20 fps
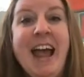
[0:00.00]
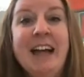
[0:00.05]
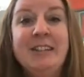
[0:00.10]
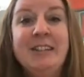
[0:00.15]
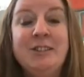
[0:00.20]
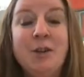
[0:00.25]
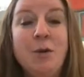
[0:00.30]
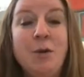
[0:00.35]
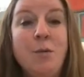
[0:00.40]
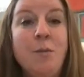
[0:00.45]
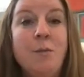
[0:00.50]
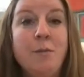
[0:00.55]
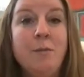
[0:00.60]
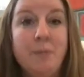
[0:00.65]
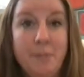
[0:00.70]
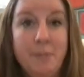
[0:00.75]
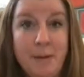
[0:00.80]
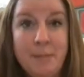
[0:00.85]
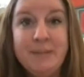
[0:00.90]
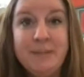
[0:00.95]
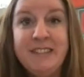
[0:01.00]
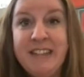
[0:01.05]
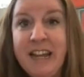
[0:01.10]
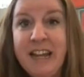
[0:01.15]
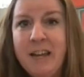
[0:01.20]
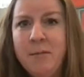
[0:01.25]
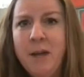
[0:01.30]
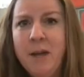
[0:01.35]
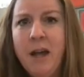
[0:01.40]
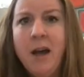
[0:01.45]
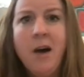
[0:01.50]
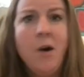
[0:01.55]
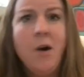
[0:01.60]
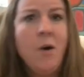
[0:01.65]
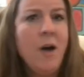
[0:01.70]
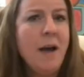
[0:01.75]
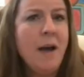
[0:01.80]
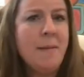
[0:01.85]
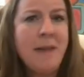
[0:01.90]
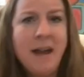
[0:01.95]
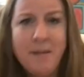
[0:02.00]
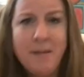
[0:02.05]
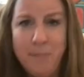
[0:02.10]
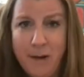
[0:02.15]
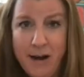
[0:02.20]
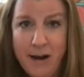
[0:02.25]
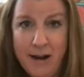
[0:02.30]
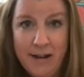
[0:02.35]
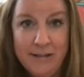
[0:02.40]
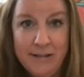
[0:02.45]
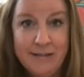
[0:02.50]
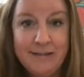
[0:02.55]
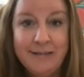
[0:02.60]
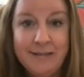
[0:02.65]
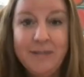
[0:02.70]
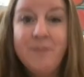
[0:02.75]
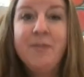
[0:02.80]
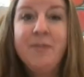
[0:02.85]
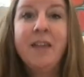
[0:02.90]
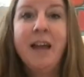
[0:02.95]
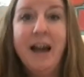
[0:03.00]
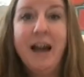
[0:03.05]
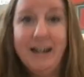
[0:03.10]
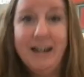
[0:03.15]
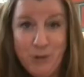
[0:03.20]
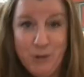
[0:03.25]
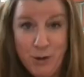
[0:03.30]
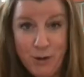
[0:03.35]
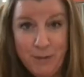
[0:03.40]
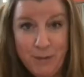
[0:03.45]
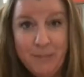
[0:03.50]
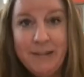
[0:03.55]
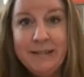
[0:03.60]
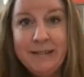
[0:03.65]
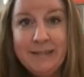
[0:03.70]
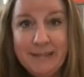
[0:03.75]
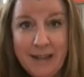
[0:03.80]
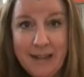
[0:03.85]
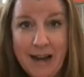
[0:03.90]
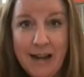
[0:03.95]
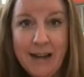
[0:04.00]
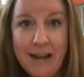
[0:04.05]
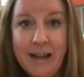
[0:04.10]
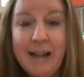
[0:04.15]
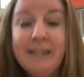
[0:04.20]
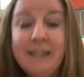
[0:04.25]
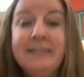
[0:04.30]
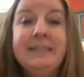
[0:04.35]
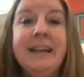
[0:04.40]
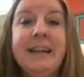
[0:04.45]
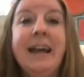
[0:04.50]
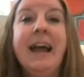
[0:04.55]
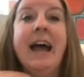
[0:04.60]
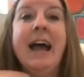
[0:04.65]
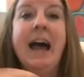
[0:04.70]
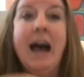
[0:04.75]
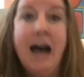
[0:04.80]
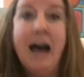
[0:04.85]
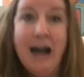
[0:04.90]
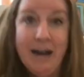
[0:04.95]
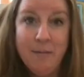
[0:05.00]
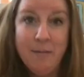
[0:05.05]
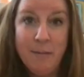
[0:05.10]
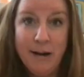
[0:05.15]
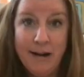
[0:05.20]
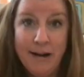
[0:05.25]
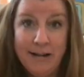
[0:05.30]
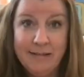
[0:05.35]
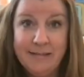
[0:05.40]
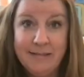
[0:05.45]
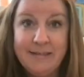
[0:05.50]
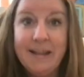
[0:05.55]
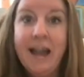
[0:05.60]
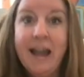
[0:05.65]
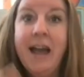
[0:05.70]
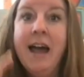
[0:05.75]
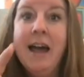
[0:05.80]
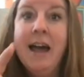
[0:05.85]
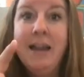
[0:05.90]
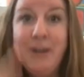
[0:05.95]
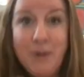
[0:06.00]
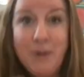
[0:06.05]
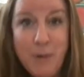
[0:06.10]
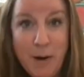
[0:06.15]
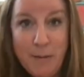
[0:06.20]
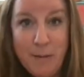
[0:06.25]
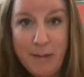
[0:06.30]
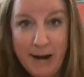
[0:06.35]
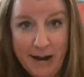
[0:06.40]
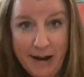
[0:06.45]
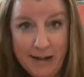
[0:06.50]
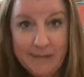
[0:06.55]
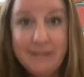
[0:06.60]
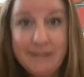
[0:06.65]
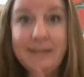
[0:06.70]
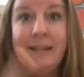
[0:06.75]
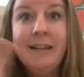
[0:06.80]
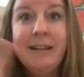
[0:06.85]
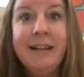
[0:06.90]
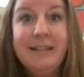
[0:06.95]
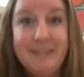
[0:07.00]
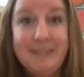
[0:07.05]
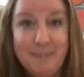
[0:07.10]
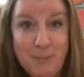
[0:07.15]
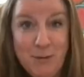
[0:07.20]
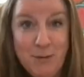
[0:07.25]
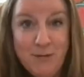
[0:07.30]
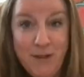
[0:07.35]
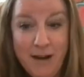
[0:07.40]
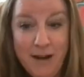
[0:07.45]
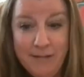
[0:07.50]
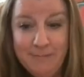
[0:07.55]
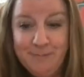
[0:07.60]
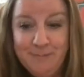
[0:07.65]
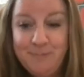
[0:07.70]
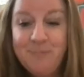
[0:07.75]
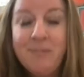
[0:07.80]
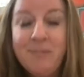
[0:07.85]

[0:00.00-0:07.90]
So when people say to me, "Oh, I'm not biased," I show them this slide and I say, "I'm biased and you are biased. Let's move on."